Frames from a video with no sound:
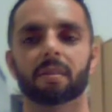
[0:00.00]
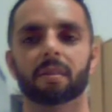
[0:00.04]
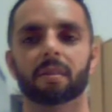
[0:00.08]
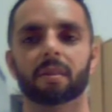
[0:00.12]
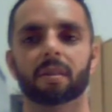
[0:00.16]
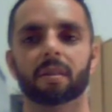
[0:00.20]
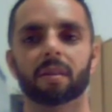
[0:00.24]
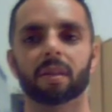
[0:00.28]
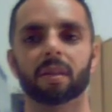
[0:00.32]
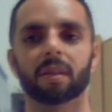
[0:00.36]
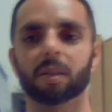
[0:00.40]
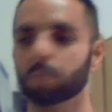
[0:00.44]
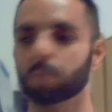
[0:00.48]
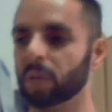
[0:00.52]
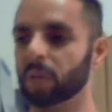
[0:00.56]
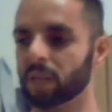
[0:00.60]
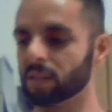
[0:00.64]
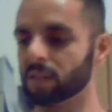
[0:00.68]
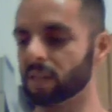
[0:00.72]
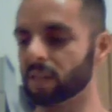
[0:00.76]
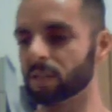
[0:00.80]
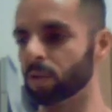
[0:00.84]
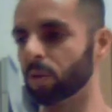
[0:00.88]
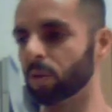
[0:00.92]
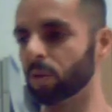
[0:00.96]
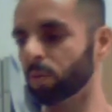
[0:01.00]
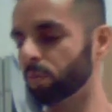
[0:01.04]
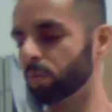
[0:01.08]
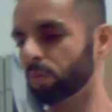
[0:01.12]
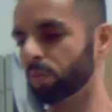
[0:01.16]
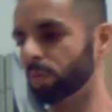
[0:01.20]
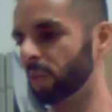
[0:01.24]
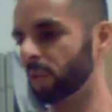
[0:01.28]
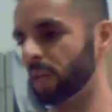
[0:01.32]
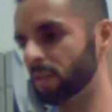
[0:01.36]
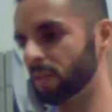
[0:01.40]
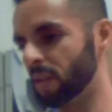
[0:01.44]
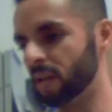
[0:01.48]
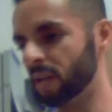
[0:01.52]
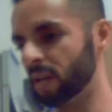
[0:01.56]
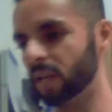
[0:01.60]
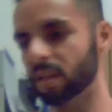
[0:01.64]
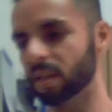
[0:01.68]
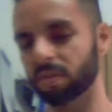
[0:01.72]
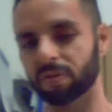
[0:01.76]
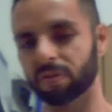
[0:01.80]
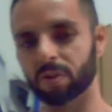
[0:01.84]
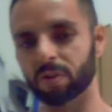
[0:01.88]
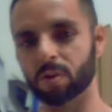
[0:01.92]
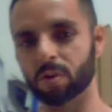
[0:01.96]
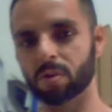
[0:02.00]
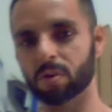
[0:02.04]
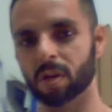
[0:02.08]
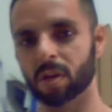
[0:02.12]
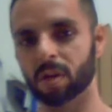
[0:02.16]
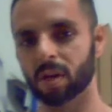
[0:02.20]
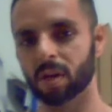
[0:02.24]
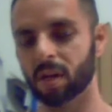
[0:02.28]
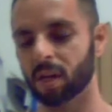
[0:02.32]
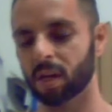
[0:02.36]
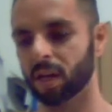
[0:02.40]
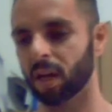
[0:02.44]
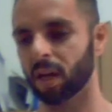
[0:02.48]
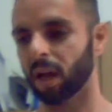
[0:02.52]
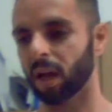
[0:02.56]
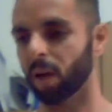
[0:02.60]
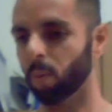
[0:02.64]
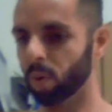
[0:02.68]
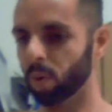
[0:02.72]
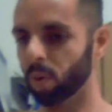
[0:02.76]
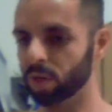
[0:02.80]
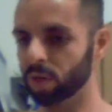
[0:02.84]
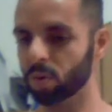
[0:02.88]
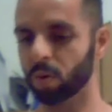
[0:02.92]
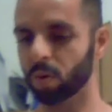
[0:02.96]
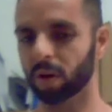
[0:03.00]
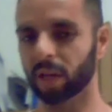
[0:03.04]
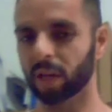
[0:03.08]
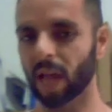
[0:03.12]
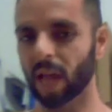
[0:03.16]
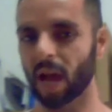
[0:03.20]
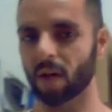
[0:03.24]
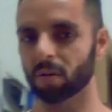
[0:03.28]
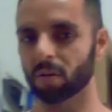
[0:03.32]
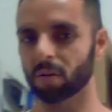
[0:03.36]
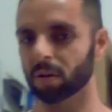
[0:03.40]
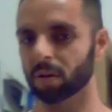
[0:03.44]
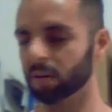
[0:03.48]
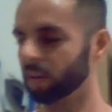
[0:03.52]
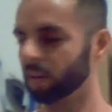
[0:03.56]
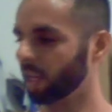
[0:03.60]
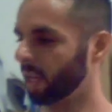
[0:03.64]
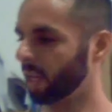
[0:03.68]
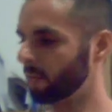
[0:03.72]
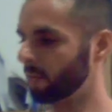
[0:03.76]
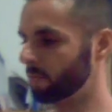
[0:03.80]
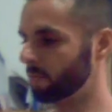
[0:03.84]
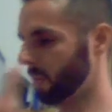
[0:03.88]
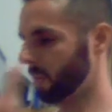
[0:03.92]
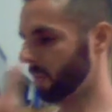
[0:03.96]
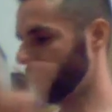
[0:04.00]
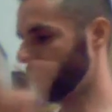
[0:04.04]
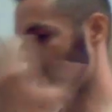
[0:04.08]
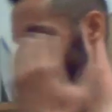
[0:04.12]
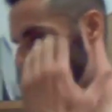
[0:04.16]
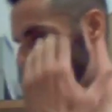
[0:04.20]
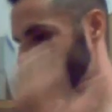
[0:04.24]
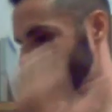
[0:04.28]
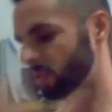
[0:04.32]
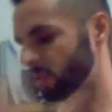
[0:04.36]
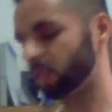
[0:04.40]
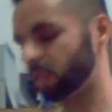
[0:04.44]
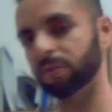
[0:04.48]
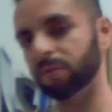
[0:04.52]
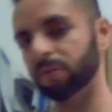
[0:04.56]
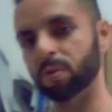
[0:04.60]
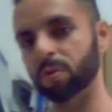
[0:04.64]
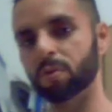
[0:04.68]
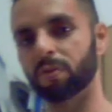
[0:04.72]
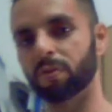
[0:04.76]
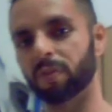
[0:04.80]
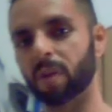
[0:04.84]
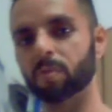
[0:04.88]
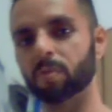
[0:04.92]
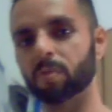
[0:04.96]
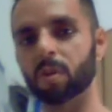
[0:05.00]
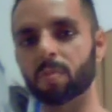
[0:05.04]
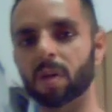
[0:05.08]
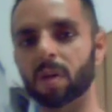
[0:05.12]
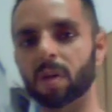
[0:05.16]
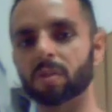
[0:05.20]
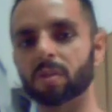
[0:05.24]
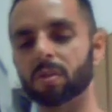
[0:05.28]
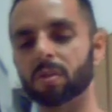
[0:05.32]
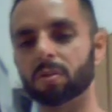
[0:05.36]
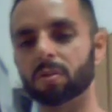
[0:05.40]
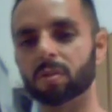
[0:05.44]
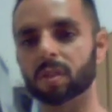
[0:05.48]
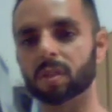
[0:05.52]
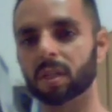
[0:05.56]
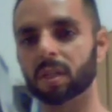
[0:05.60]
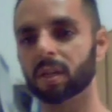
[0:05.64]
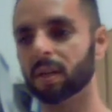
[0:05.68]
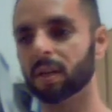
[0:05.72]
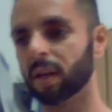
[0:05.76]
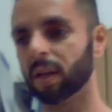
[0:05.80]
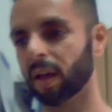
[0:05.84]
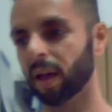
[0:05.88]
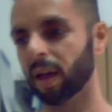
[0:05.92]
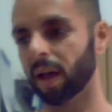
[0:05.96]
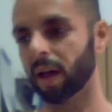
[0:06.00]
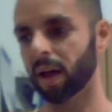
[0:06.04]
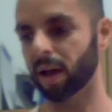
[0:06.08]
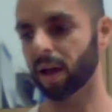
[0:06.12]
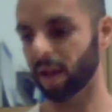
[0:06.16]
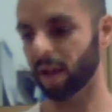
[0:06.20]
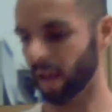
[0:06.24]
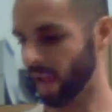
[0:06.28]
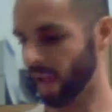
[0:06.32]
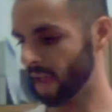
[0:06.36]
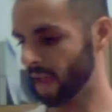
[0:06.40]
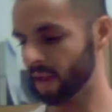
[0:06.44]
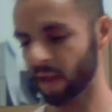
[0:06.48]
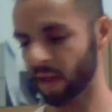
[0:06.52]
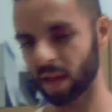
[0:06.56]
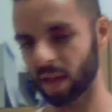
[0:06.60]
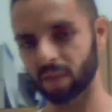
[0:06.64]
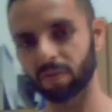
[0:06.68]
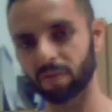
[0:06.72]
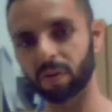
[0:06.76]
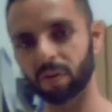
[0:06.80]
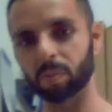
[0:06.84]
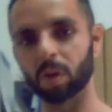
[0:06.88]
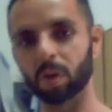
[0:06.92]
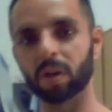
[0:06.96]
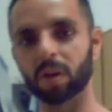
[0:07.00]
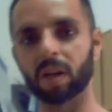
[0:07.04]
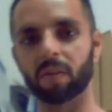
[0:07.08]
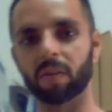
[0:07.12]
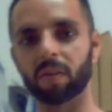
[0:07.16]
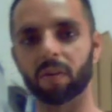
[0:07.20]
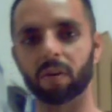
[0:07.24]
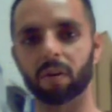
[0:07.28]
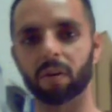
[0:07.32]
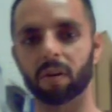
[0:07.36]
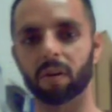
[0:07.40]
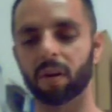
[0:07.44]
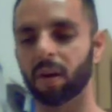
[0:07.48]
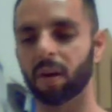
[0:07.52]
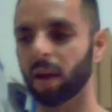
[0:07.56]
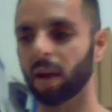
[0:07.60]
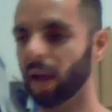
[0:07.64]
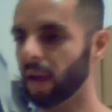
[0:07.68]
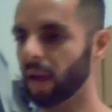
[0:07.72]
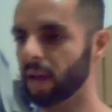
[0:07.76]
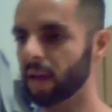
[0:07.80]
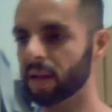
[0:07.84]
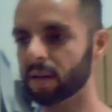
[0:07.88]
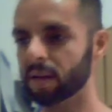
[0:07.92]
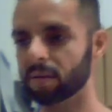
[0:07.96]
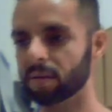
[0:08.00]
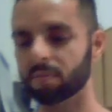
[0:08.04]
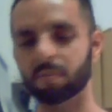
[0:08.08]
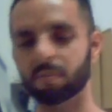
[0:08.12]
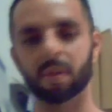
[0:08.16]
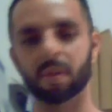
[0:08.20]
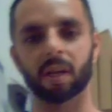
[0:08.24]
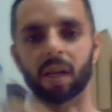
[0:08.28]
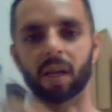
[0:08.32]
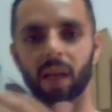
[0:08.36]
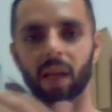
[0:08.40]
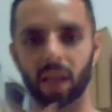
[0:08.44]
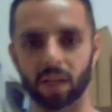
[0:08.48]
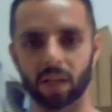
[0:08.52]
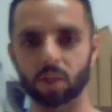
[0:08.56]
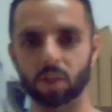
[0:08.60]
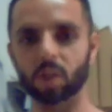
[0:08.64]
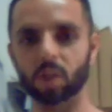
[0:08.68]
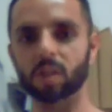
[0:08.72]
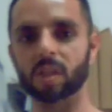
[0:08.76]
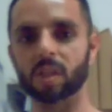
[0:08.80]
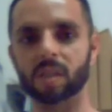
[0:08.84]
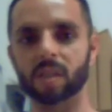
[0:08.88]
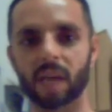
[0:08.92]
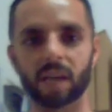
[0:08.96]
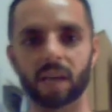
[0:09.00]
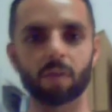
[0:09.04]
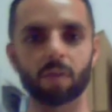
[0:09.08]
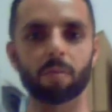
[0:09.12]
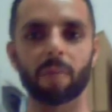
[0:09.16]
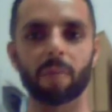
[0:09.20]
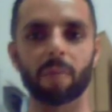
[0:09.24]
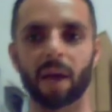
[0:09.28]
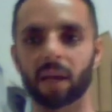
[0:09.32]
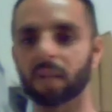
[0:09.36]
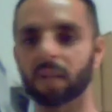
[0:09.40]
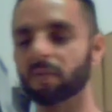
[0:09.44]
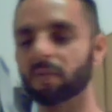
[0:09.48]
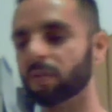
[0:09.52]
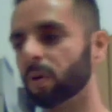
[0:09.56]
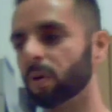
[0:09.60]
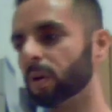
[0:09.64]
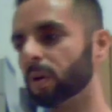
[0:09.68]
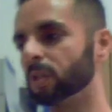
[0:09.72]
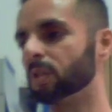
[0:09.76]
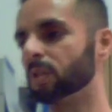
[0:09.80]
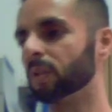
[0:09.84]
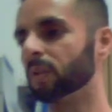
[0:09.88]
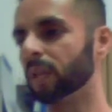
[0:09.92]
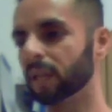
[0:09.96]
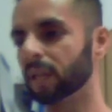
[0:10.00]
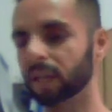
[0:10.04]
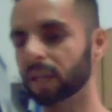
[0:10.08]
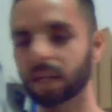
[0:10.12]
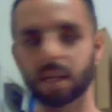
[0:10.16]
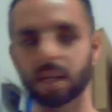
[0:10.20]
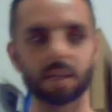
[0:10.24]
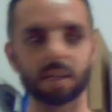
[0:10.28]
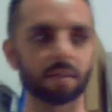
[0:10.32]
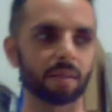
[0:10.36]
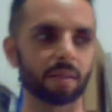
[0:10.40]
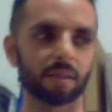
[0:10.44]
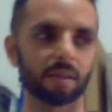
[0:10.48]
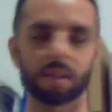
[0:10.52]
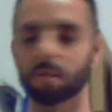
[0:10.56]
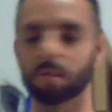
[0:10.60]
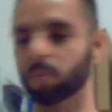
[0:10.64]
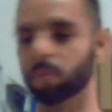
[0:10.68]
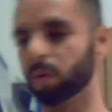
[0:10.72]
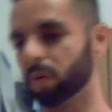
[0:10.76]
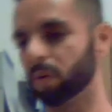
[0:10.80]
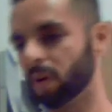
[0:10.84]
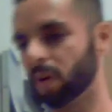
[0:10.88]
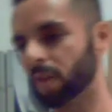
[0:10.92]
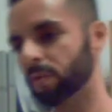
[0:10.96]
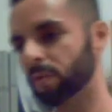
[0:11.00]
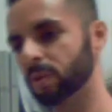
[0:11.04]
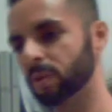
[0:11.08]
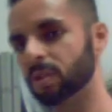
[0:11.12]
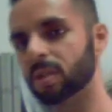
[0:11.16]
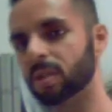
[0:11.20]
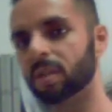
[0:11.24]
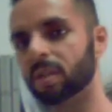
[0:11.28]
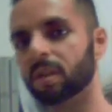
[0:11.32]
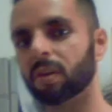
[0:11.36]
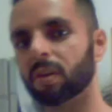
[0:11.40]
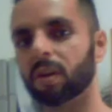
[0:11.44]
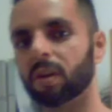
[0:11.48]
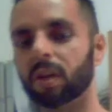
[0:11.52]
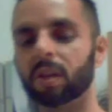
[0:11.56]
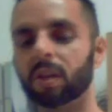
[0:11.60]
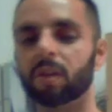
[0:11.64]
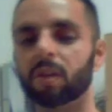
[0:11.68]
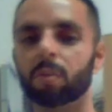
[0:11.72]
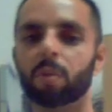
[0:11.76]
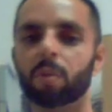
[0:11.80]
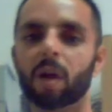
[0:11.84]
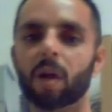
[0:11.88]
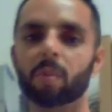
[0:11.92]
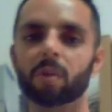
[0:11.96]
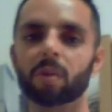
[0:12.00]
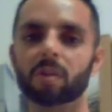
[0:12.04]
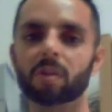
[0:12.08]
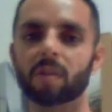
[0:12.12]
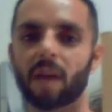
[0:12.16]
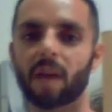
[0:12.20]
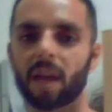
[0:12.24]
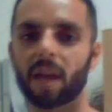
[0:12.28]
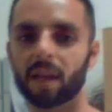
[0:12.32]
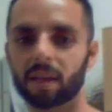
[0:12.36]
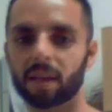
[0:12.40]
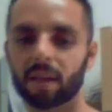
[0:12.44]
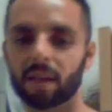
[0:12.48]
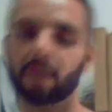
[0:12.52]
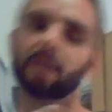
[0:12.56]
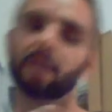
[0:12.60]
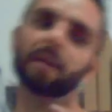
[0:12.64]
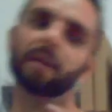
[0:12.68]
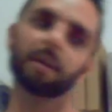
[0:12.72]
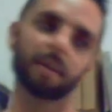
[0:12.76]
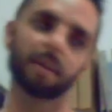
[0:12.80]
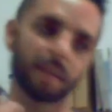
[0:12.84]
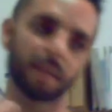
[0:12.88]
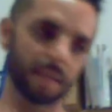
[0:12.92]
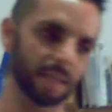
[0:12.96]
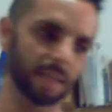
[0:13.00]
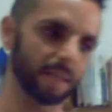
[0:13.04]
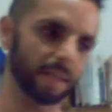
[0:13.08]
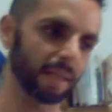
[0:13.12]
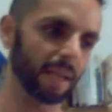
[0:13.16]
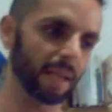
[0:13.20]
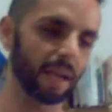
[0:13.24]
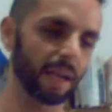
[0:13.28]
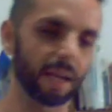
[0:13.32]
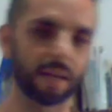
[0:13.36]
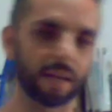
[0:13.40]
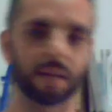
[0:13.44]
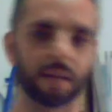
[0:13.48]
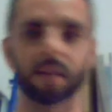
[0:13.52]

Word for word: It's because they take in the food. When you work out, it takes the food from your muscles and from your liver, and it's just a cycle back and forth. So they eat, they burn off what's in their primary tank, they eat again,